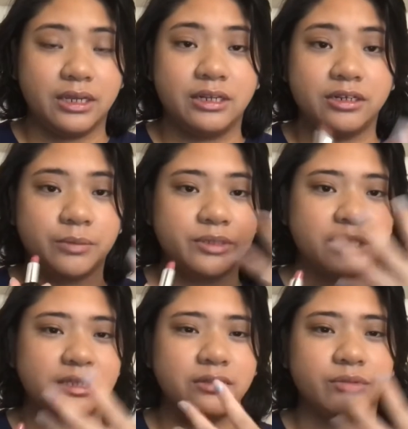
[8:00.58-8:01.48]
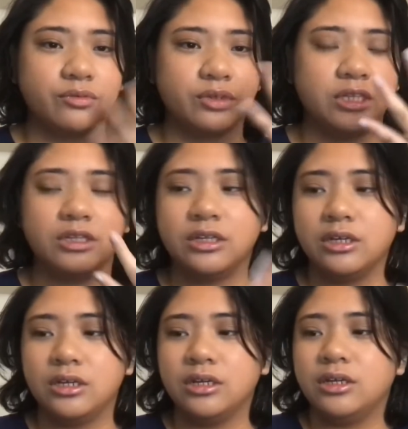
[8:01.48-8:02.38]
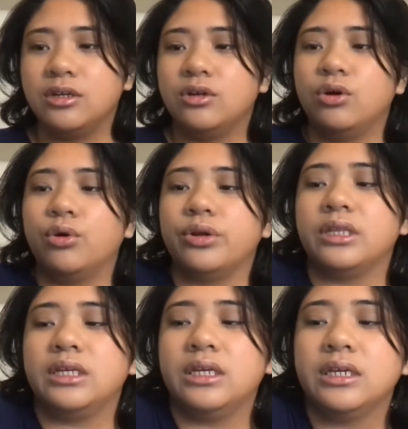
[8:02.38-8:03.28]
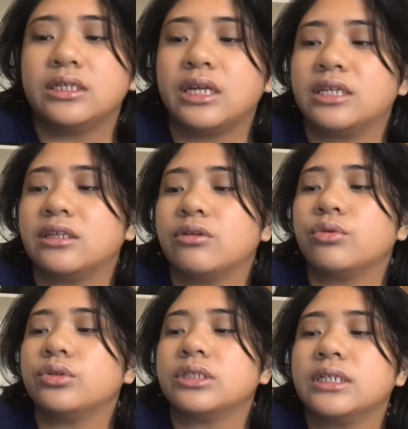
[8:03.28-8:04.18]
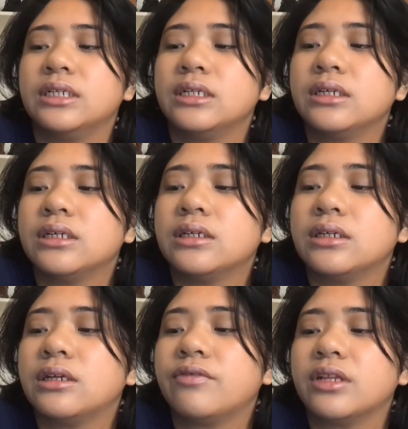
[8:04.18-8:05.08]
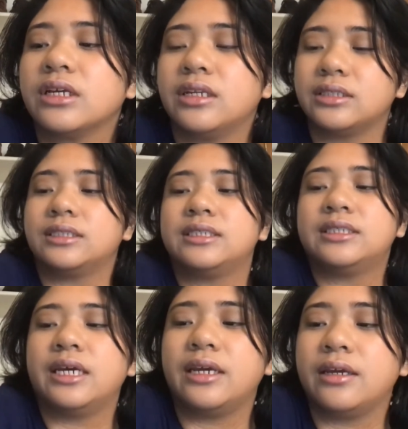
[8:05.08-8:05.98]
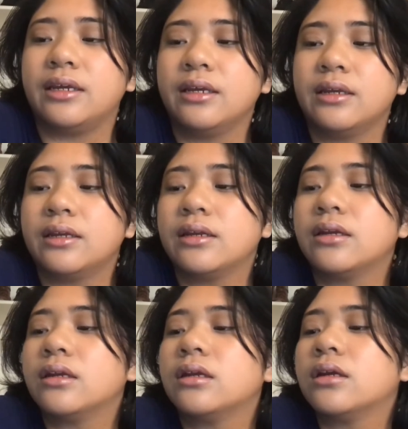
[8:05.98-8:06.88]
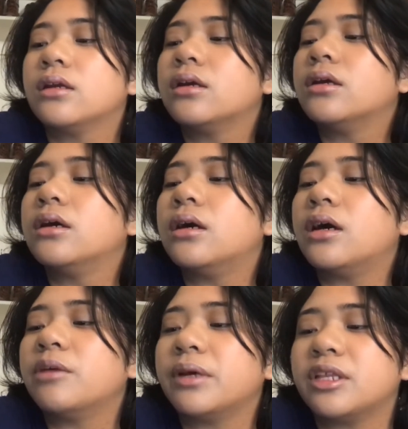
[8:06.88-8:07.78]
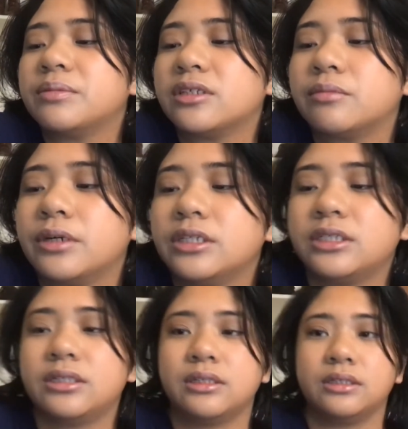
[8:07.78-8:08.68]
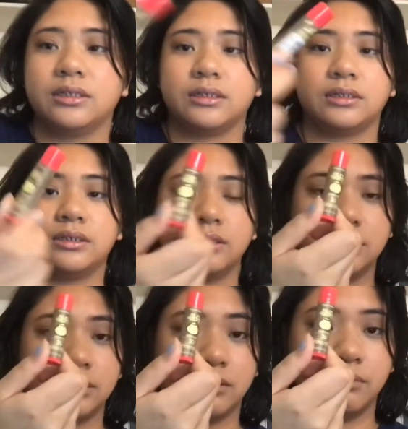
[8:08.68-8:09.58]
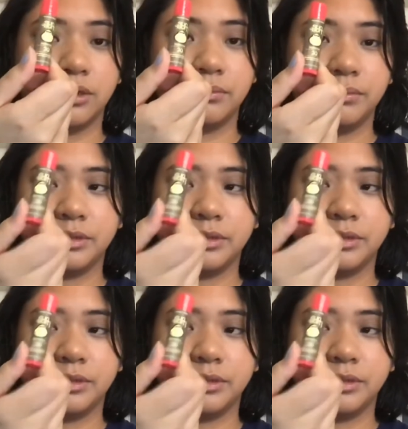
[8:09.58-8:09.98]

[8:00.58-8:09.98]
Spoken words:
the chapstick is a little bit really oily because it has a lot of oils in it. I feel like it doesn't stay on my lips as much. Sunbum.